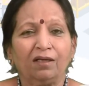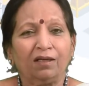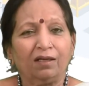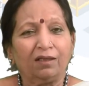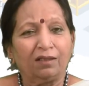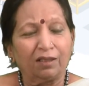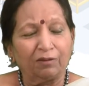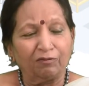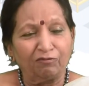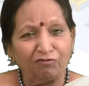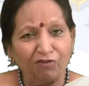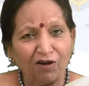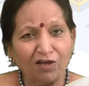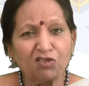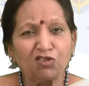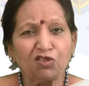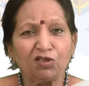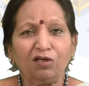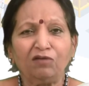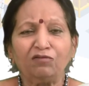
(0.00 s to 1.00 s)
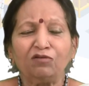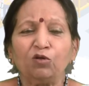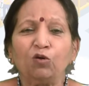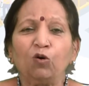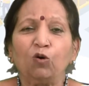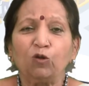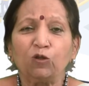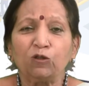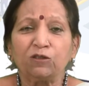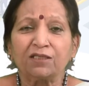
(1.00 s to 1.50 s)
The function of the
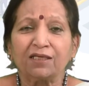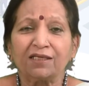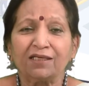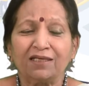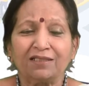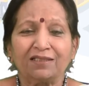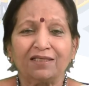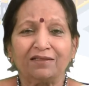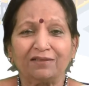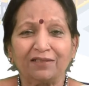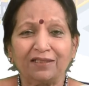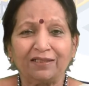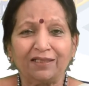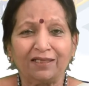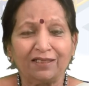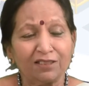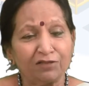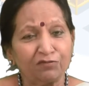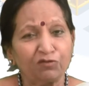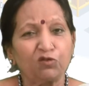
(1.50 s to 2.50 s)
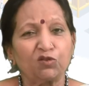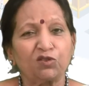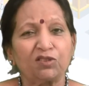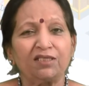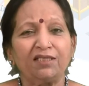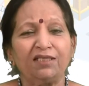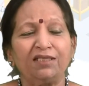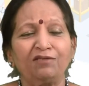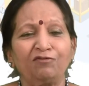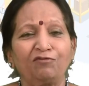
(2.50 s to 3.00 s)
wholesalers and retailers, if you
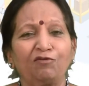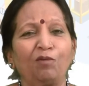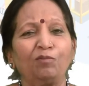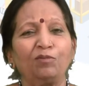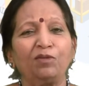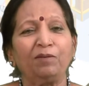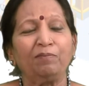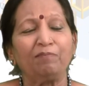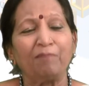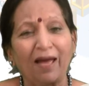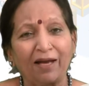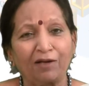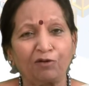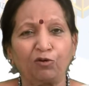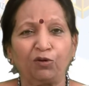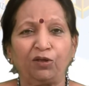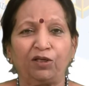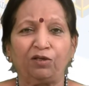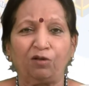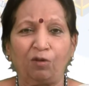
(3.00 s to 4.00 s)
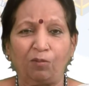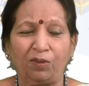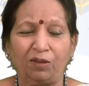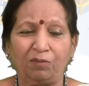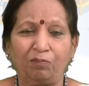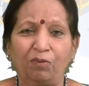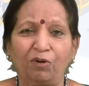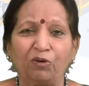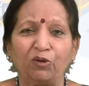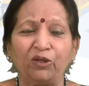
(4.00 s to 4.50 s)
see it from the macroeconomic
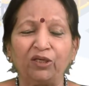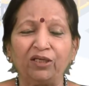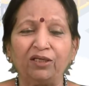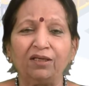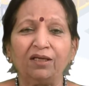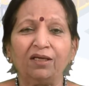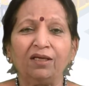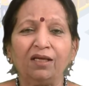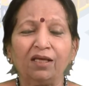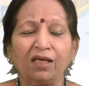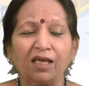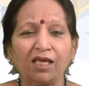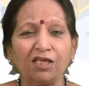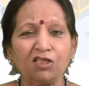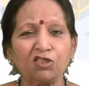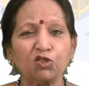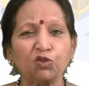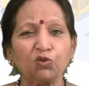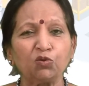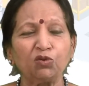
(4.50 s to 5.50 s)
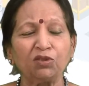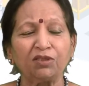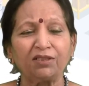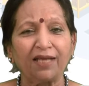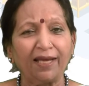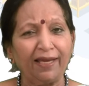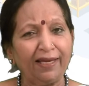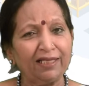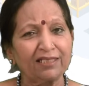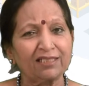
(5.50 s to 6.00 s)
point, is to
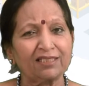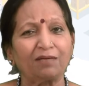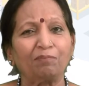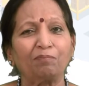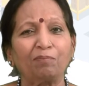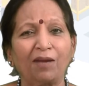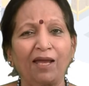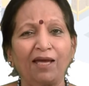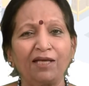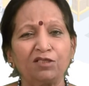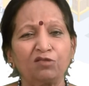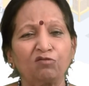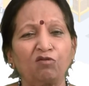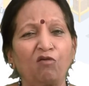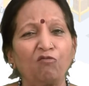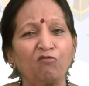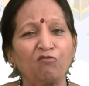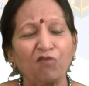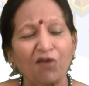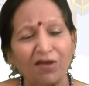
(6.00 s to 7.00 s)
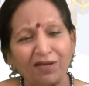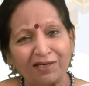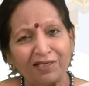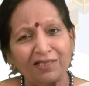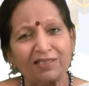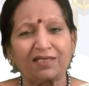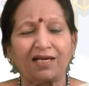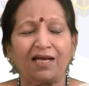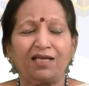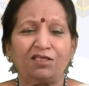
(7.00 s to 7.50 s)
take supplies from
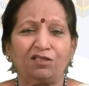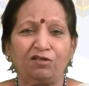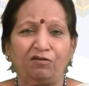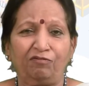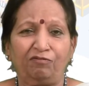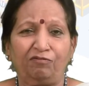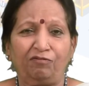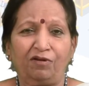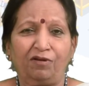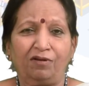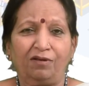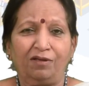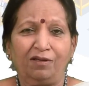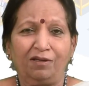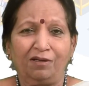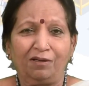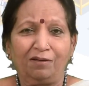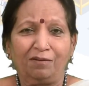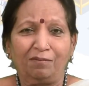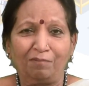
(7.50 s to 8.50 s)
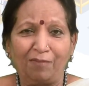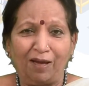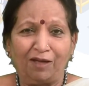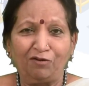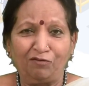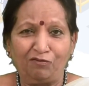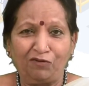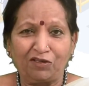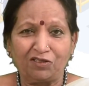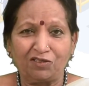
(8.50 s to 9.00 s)
various kinds of
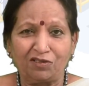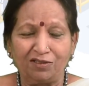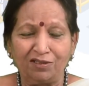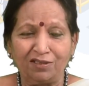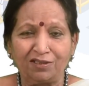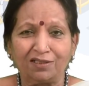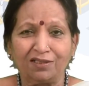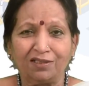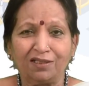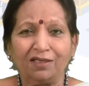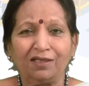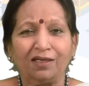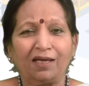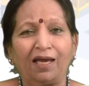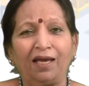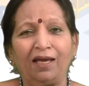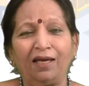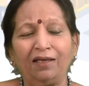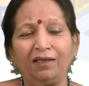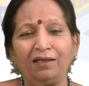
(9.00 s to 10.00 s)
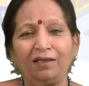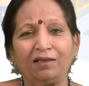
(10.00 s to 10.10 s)
manufacturers and